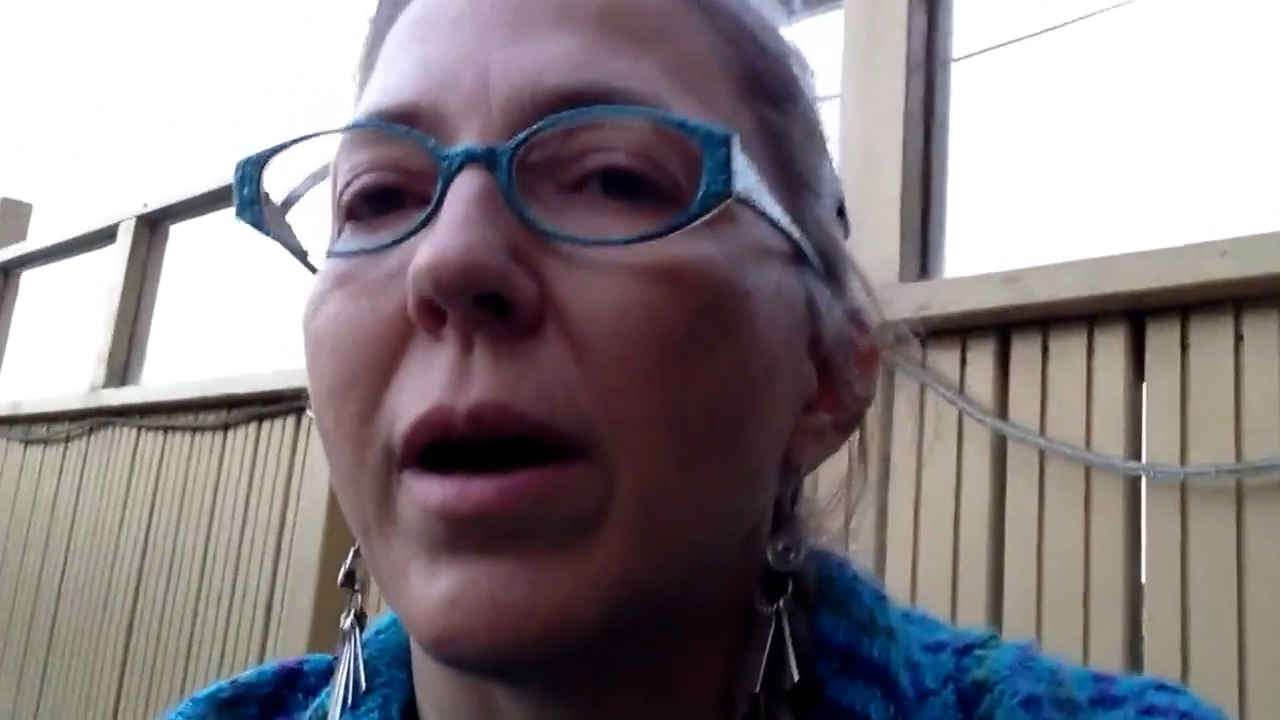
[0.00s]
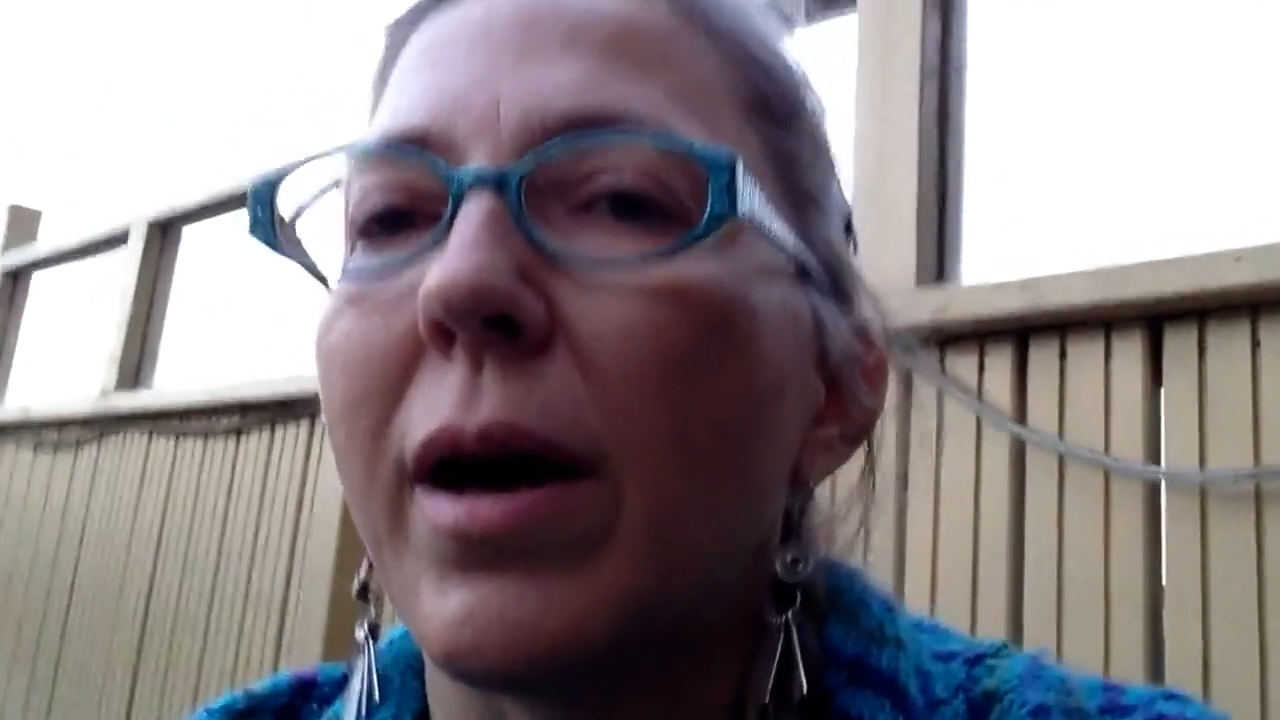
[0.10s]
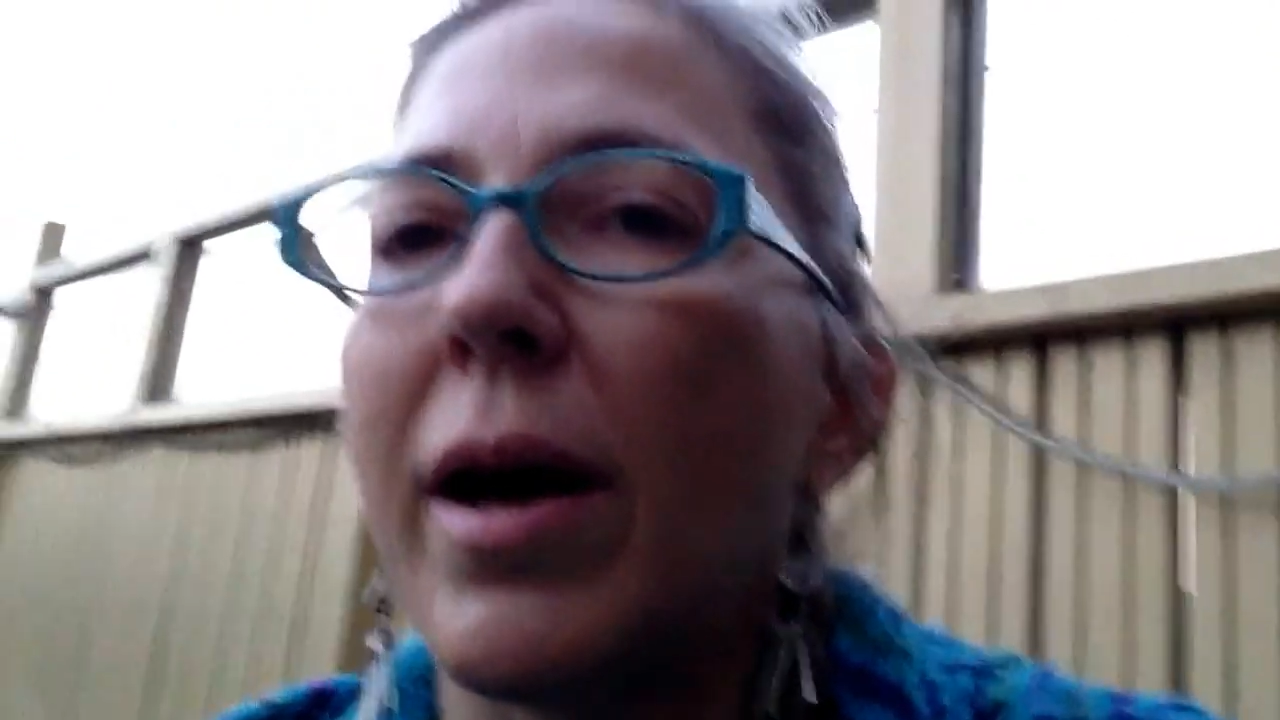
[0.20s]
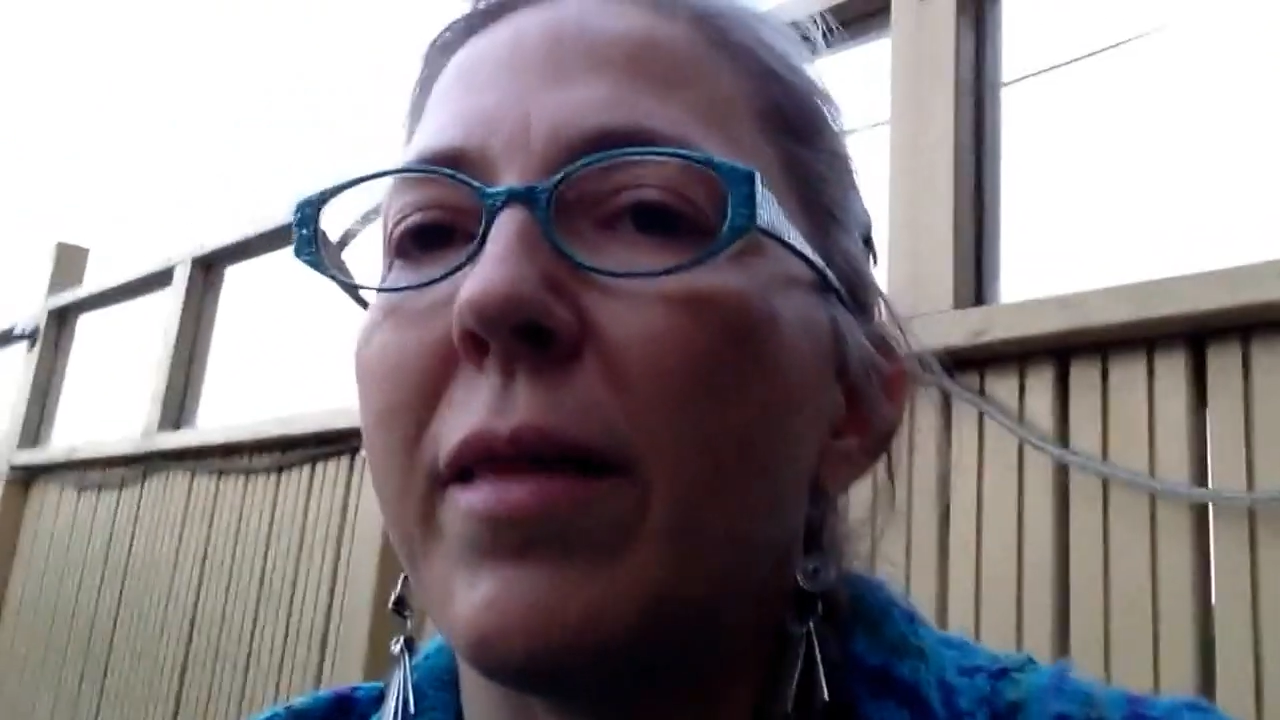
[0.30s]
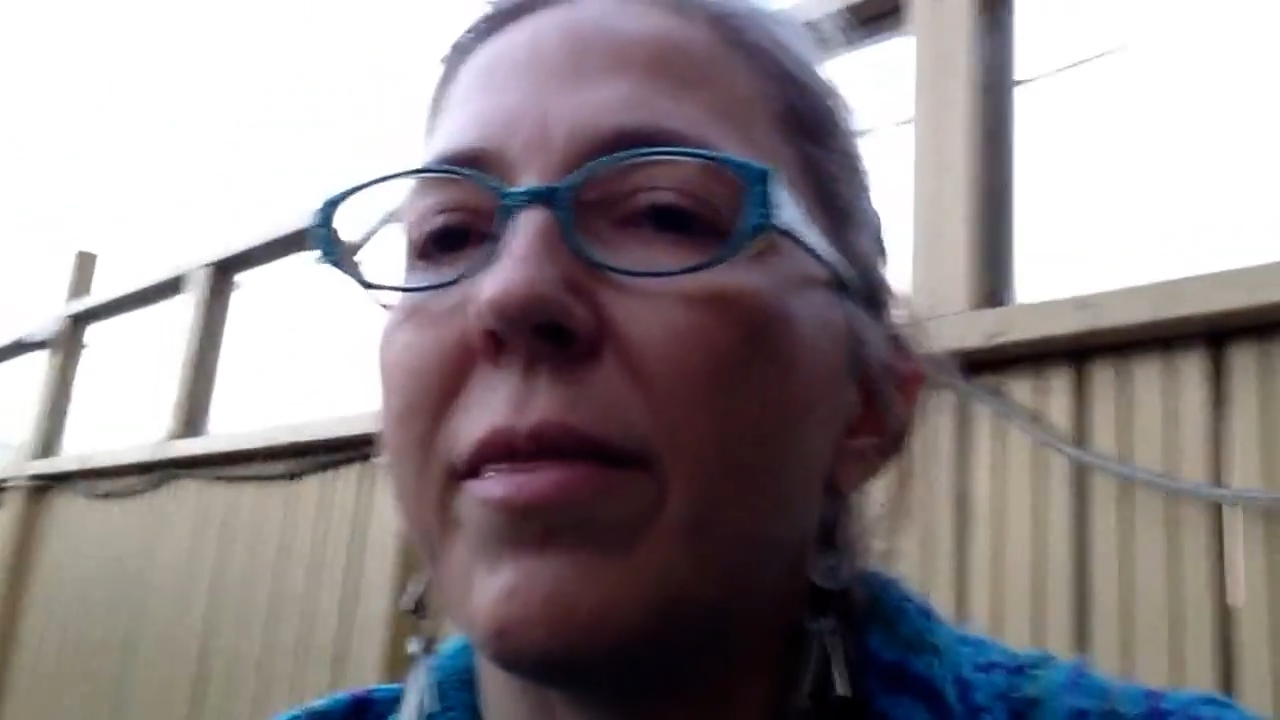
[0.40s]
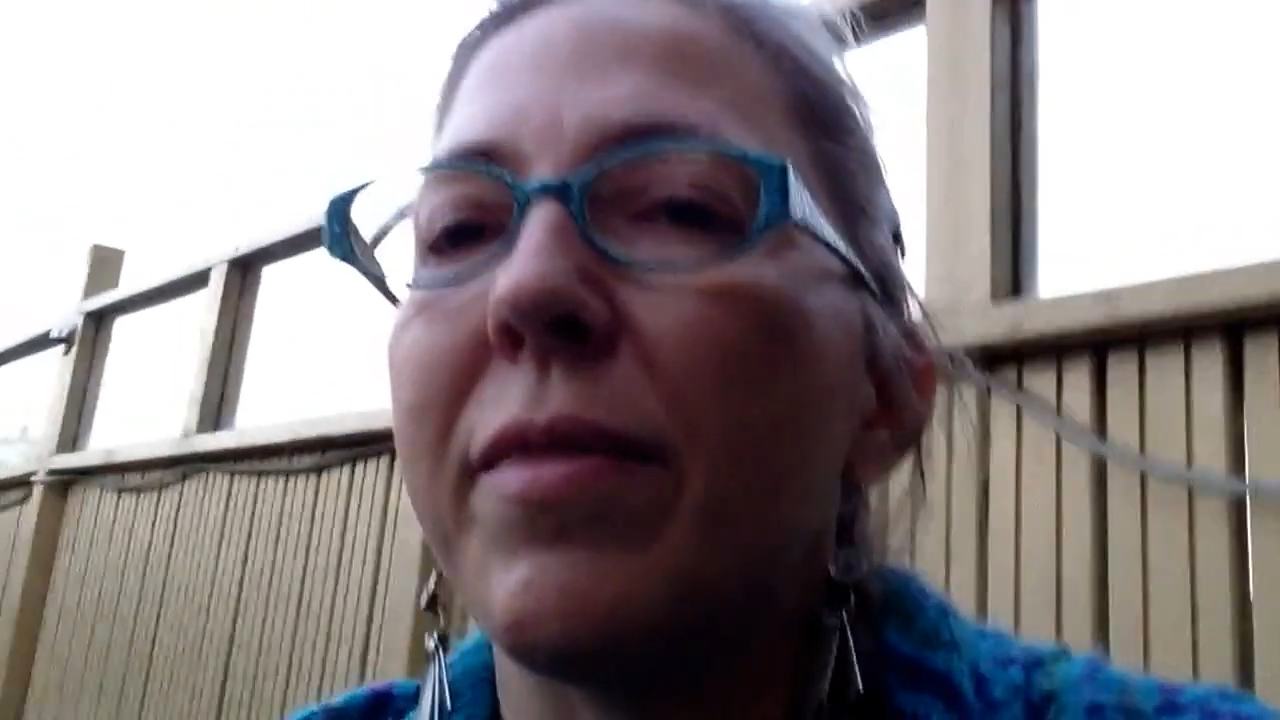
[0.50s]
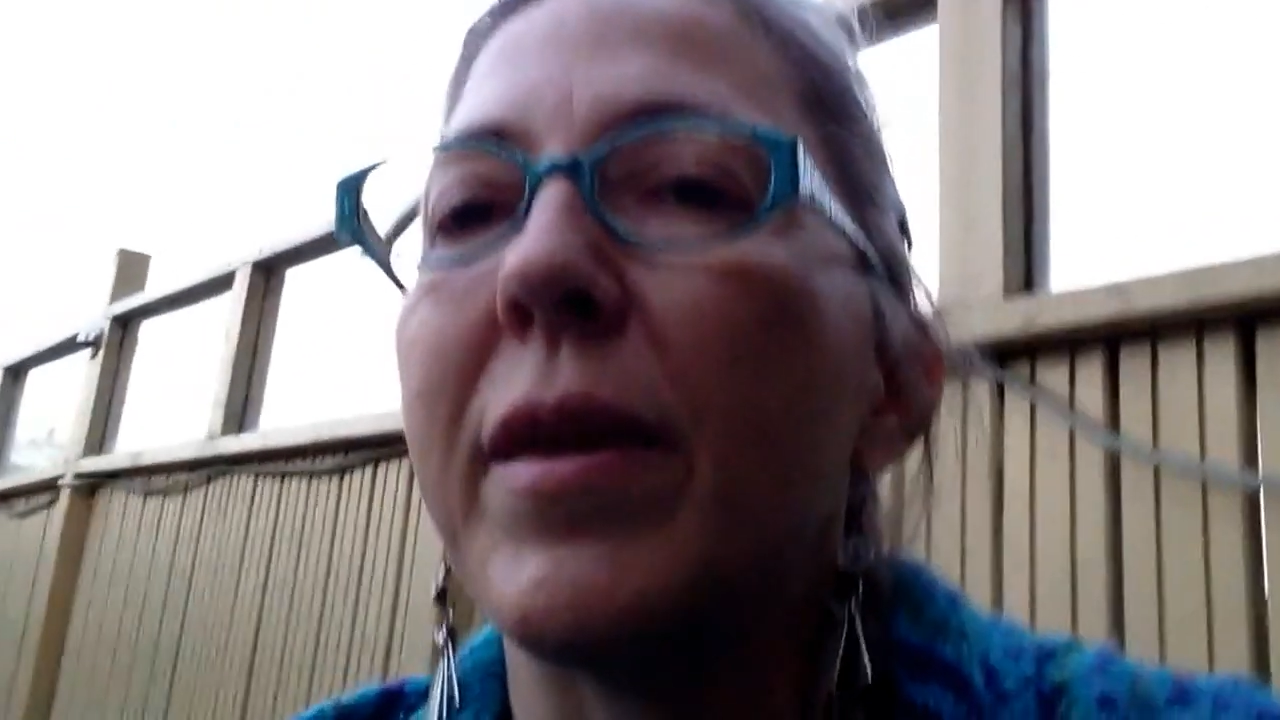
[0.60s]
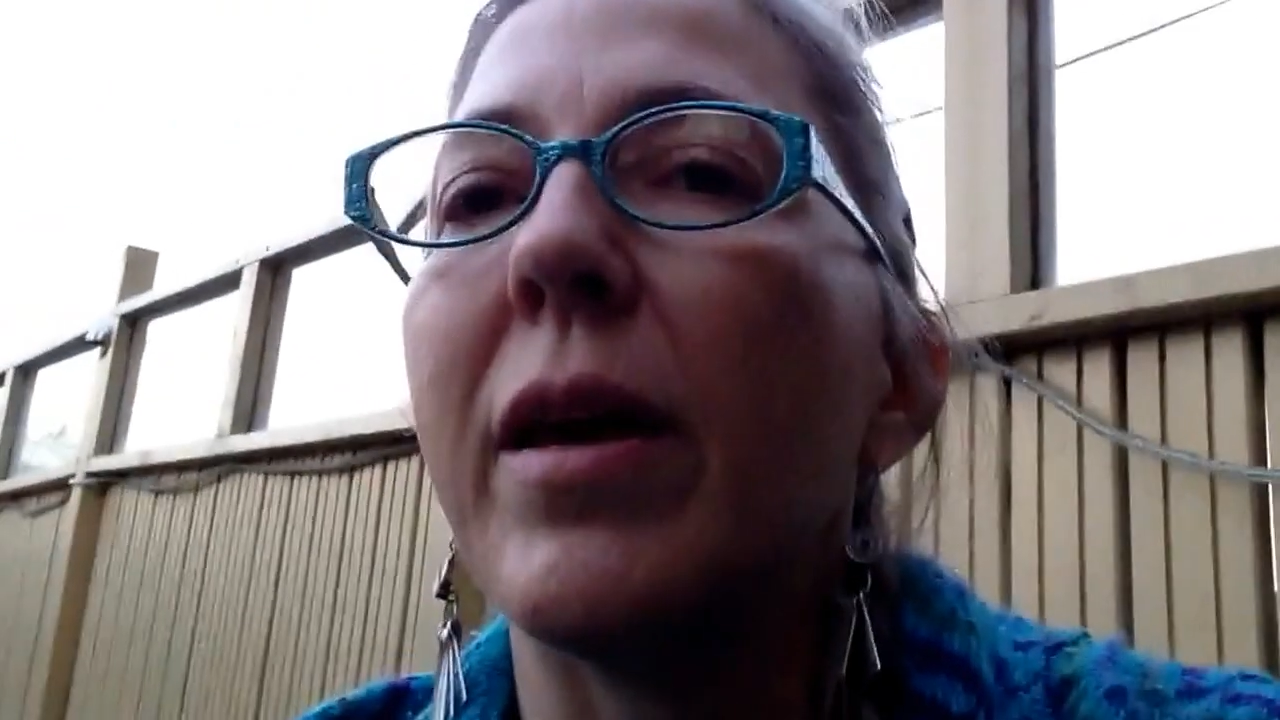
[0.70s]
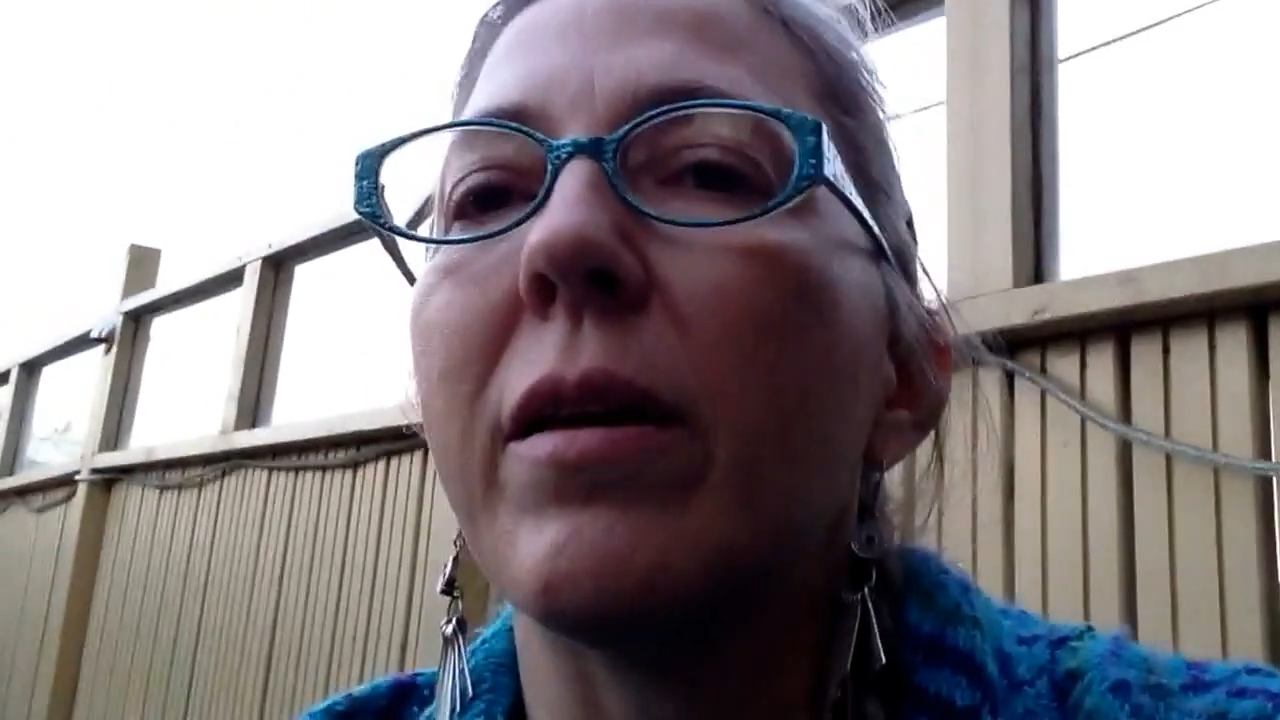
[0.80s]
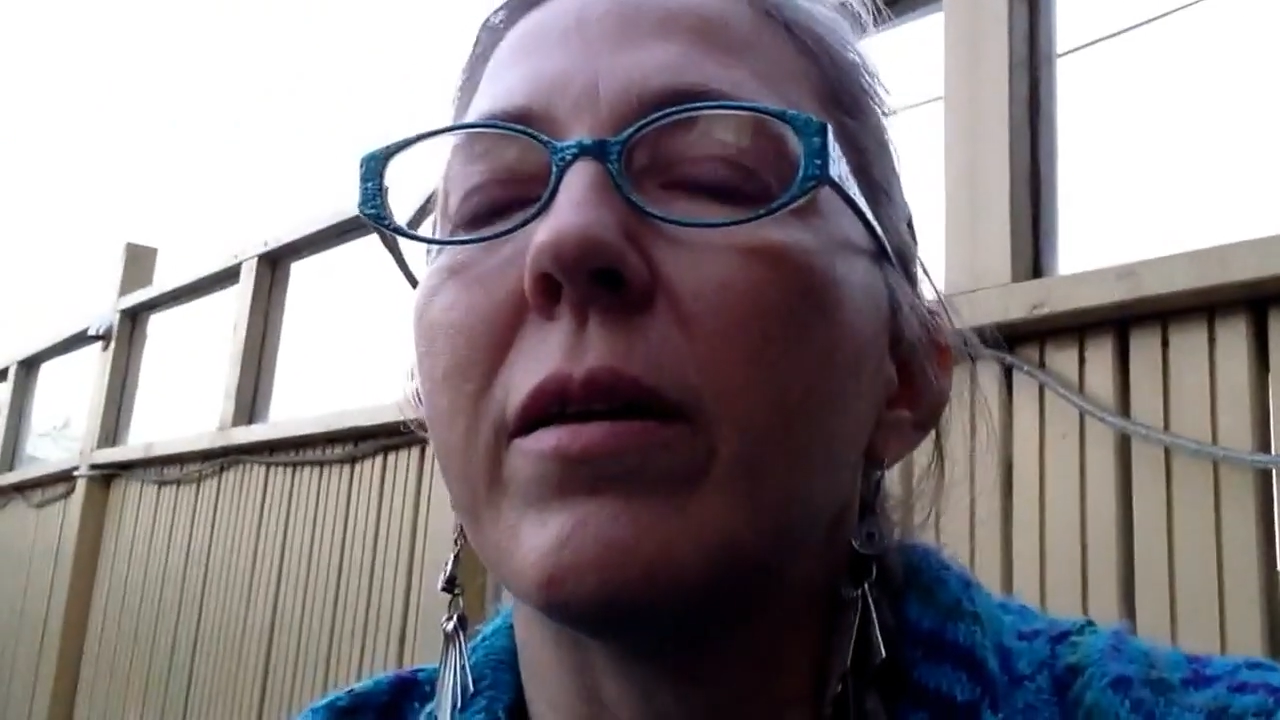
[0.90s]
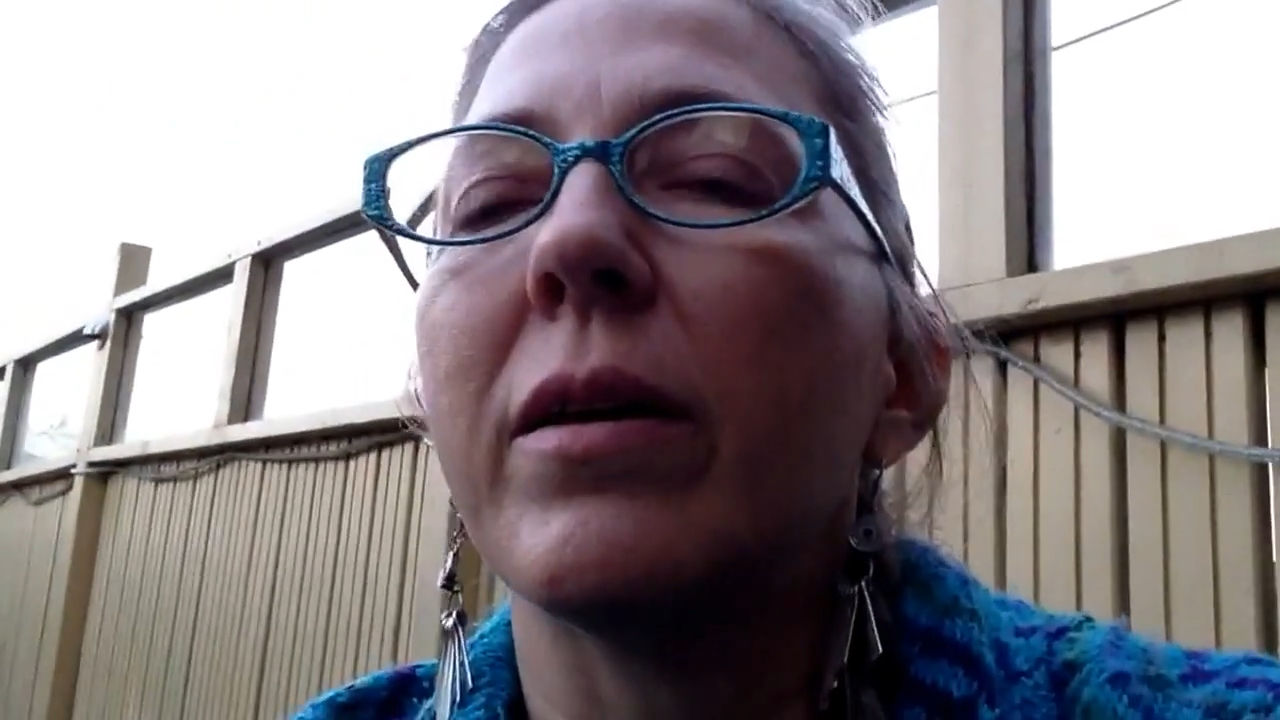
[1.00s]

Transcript: I think